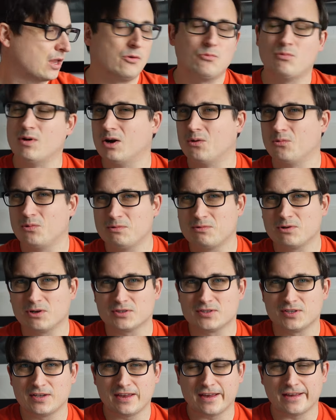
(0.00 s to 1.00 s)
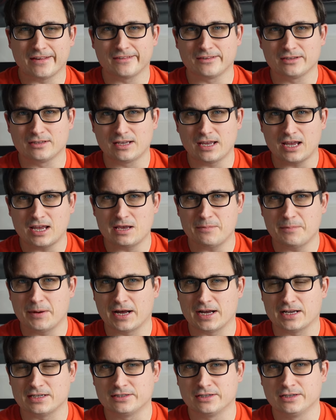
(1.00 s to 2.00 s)
Well, we've got to get the
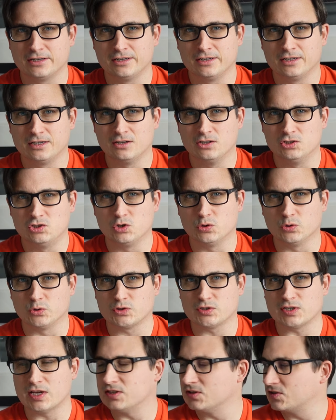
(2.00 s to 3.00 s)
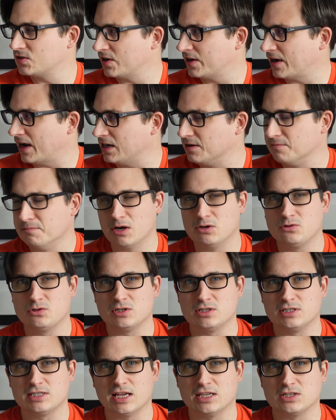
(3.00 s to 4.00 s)
keypad, a door sensor, and a
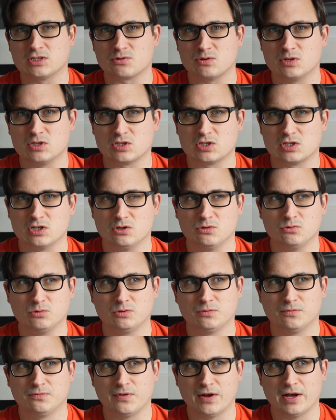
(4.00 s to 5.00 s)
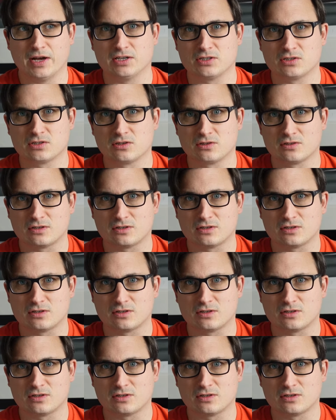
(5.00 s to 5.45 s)
motion sensor installed first.